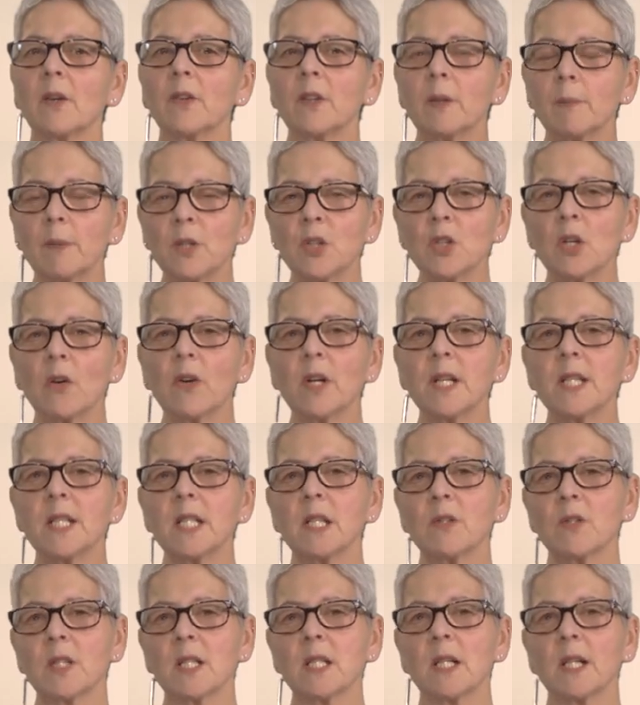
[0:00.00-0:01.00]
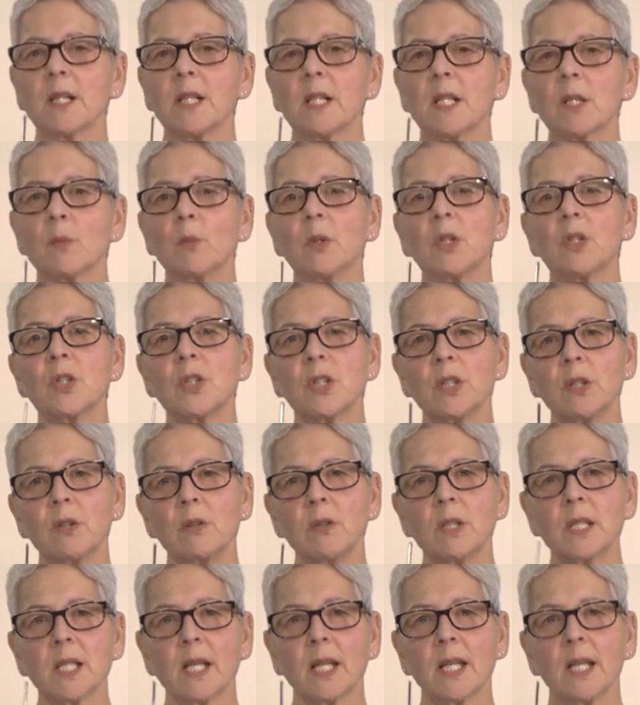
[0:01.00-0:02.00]
The majority of studies which
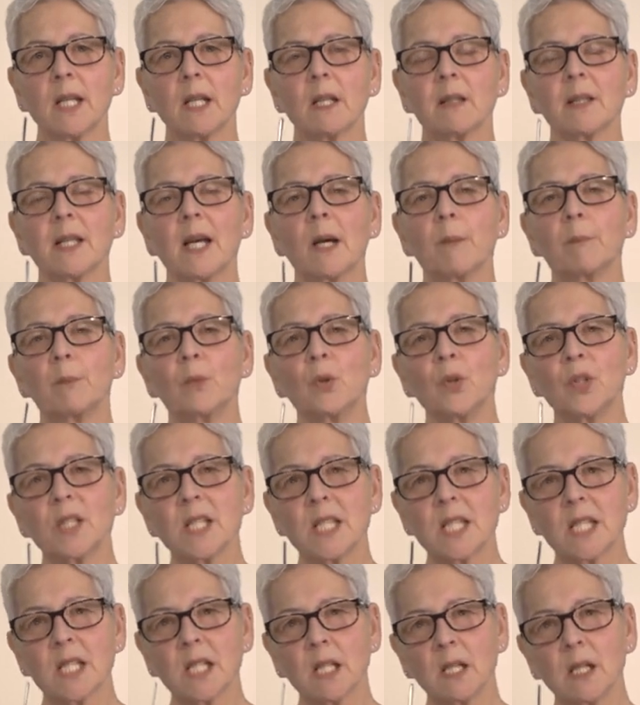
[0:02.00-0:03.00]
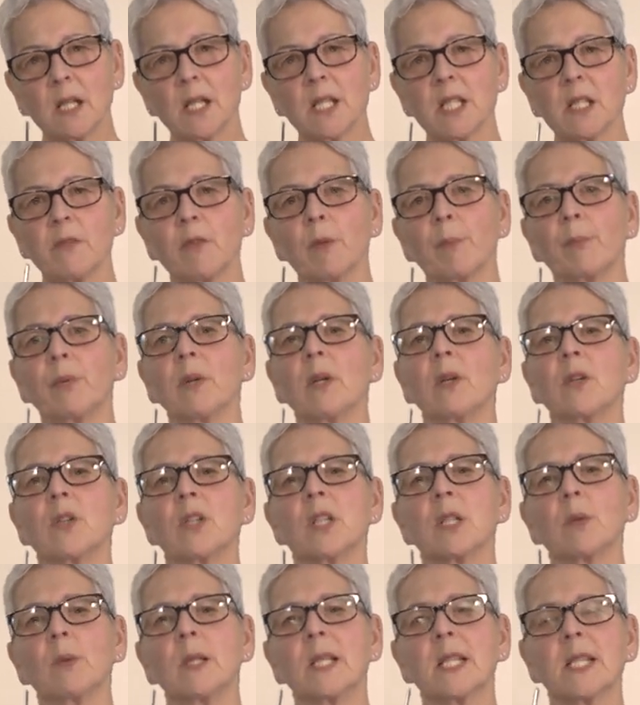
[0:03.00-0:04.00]
do take that more discursive
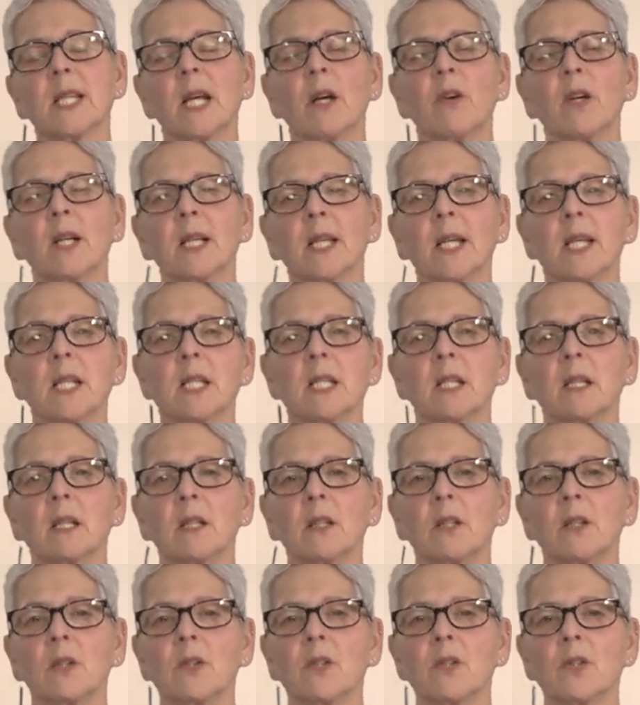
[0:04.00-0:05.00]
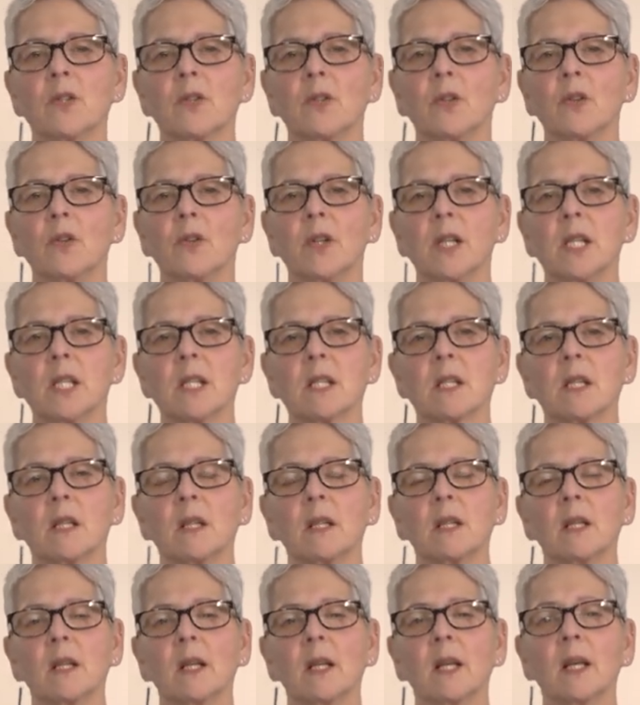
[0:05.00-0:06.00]
approach to interrogating news stories,
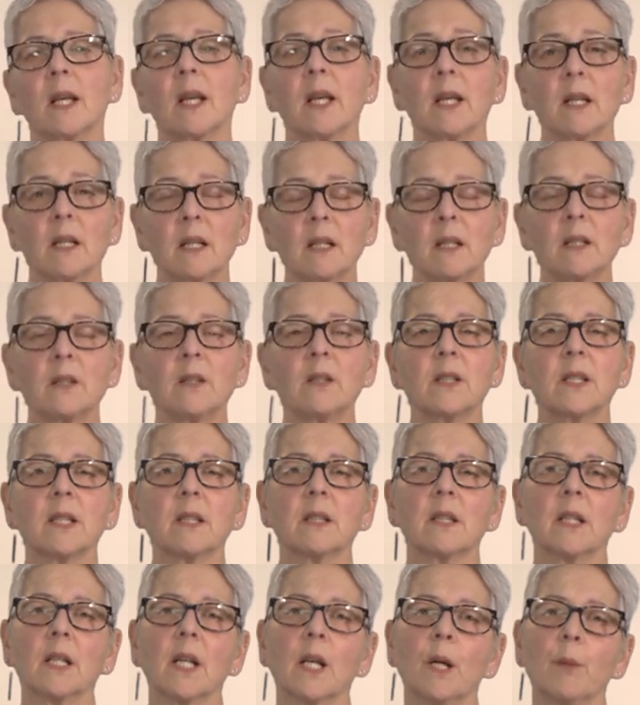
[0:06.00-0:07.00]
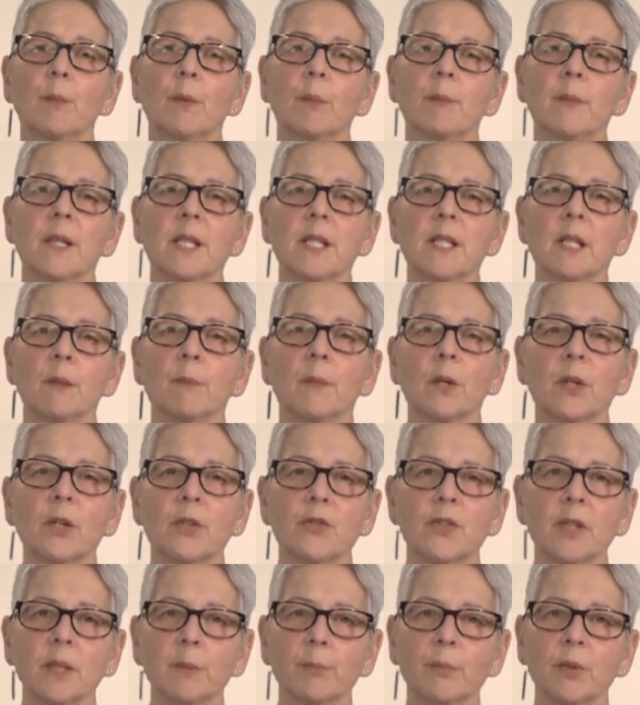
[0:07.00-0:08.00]
including the Global Media
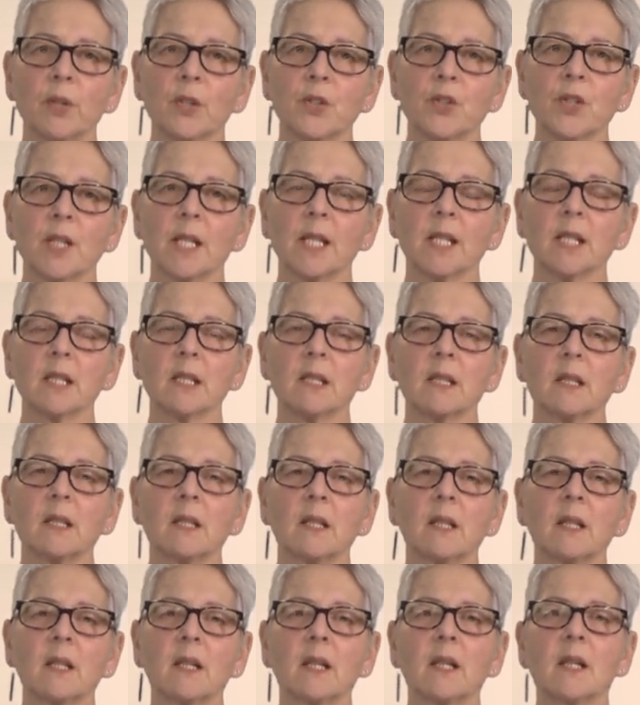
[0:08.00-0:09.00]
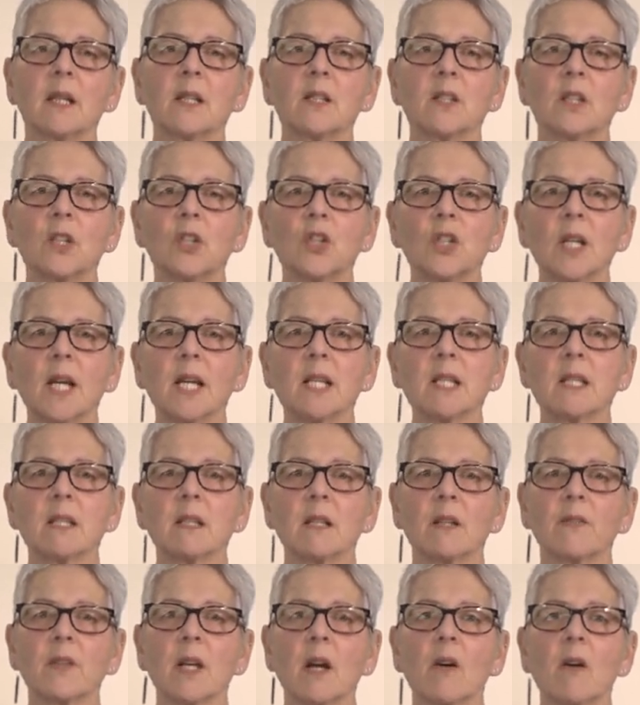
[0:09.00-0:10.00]
Monitoring Project, suggest
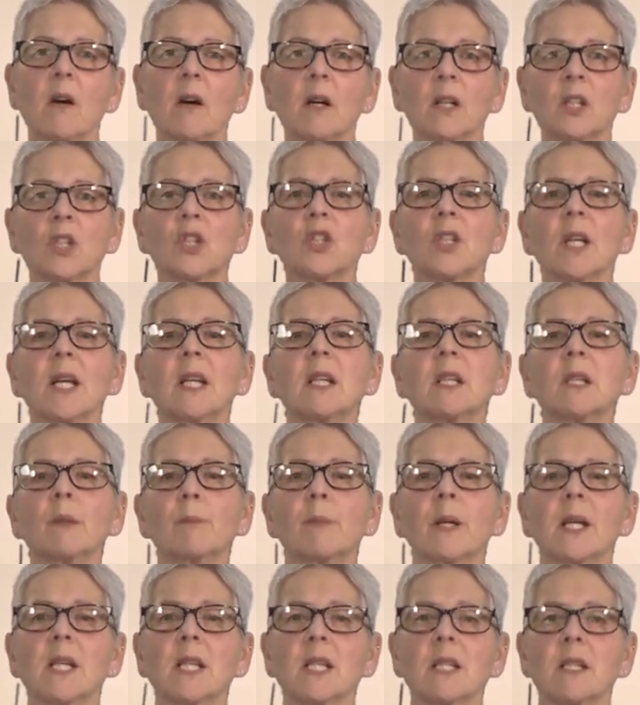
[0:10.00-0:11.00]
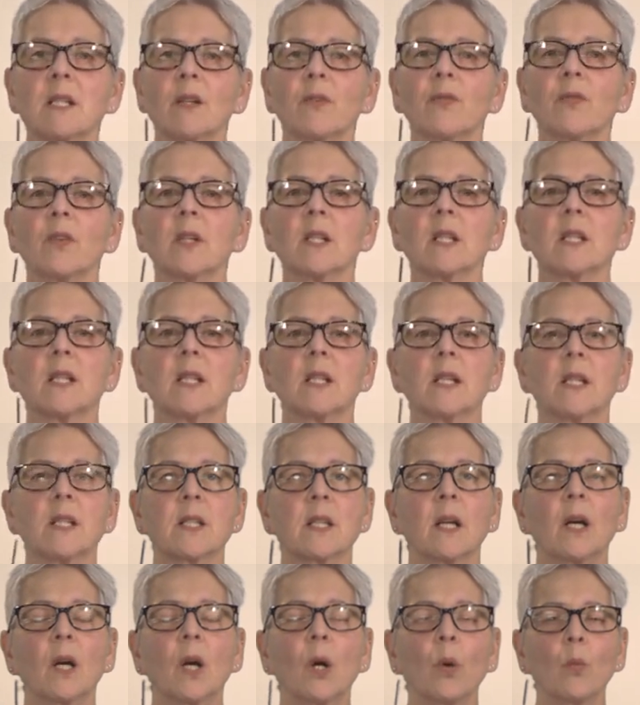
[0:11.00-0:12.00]
that there are gender-based
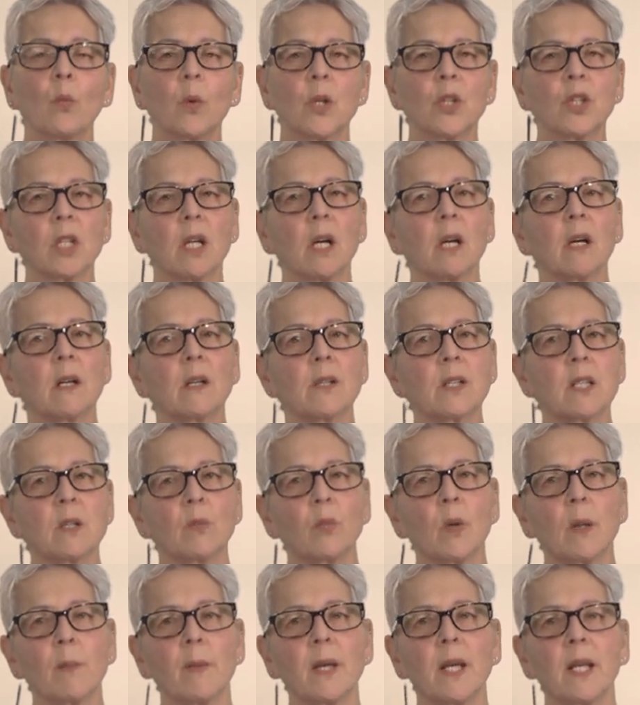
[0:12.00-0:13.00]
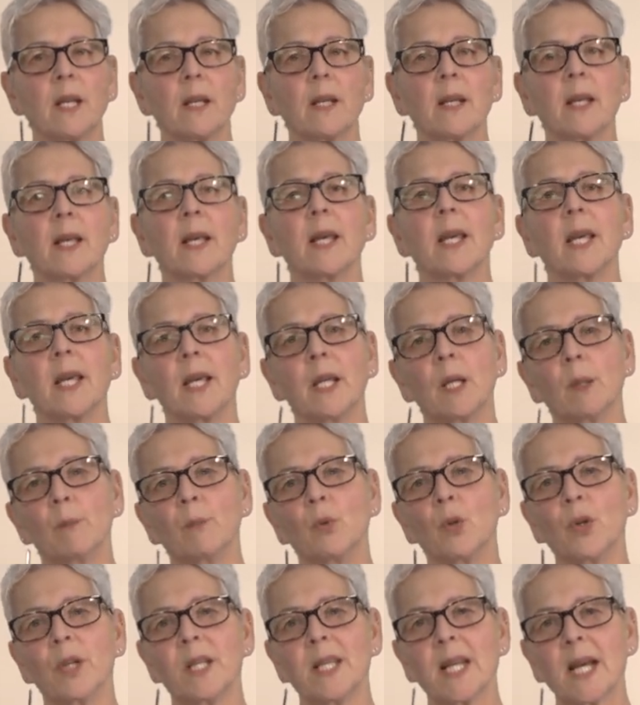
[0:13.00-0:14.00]
differences which cast women in a
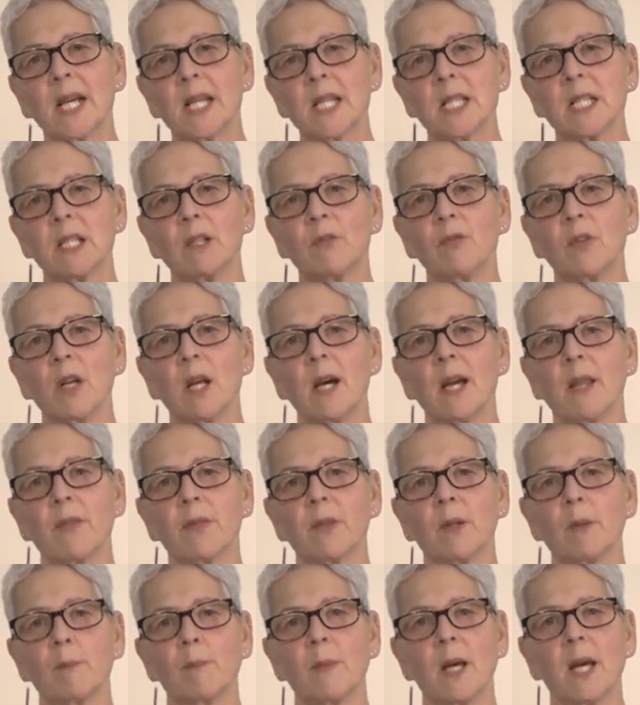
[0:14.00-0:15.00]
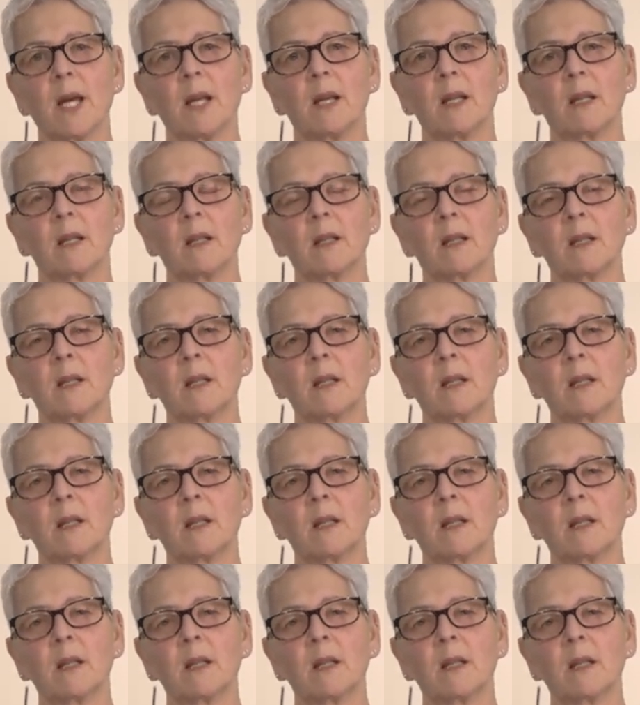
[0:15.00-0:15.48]
more negative light than men,